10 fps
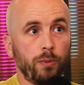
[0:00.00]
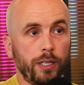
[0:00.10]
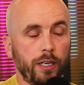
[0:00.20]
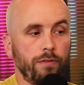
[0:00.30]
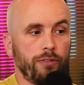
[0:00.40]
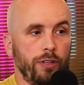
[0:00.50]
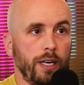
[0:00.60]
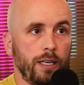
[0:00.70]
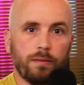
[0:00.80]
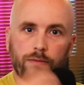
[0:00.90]
We're going through
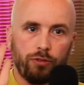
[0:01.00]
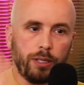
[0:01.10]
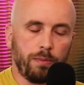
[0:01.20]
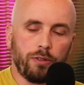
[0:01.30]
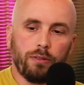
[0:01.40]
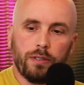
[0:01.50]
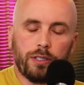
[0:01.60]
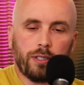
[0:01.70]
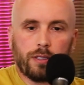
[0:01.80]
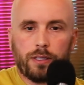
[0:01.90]
that rigmarole,
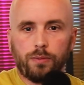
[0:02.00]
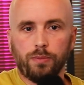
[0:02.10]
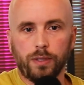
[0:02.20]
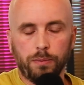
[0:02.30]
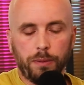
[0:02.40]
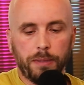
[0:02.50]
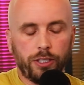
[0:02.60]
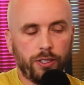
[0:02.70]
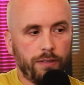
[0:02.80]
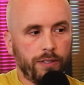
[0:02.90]
as we
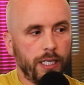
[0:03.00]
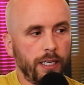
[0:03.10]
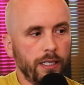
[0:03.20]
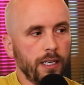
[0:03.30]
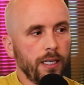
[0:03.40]
mentioned the other day.